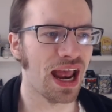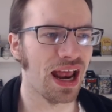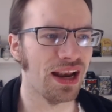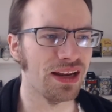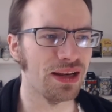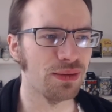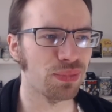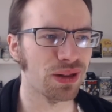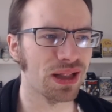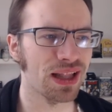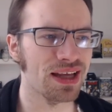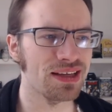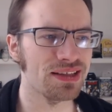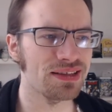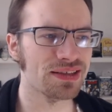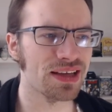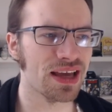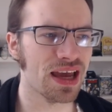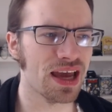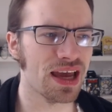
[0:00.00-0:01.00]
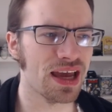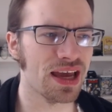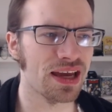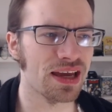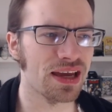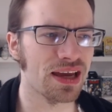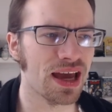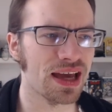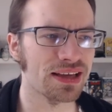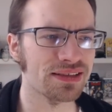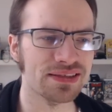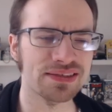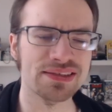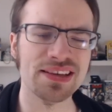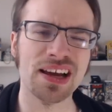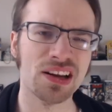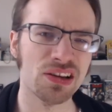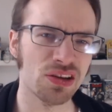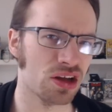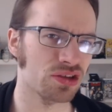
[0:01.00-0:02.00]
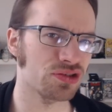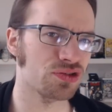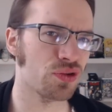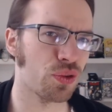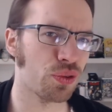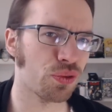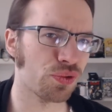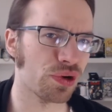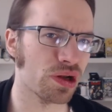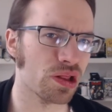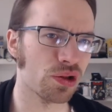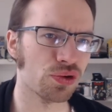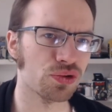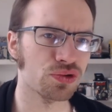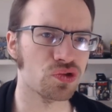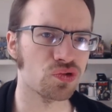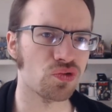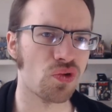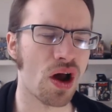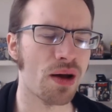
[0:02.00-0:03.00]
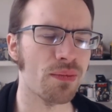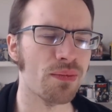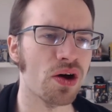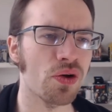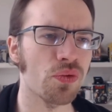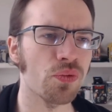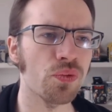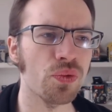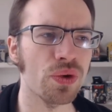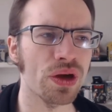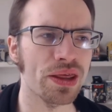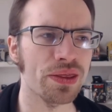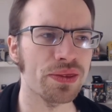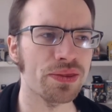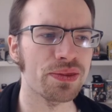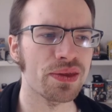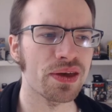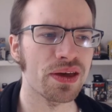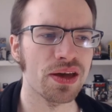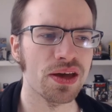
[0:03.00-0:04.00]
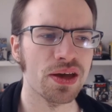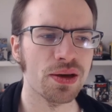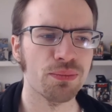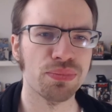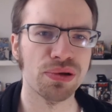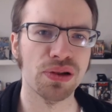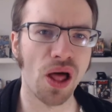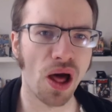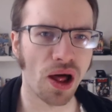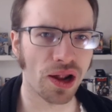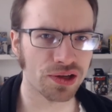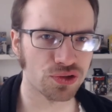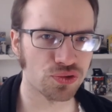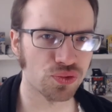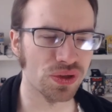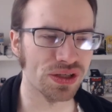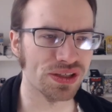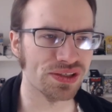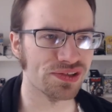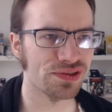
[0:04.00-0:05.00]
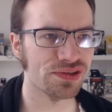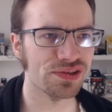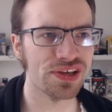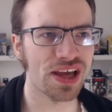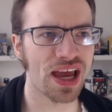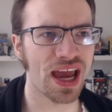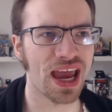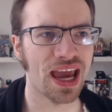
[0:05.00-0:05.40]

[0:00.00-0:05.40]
and it plays a as a psychological thriller drama with plot twists.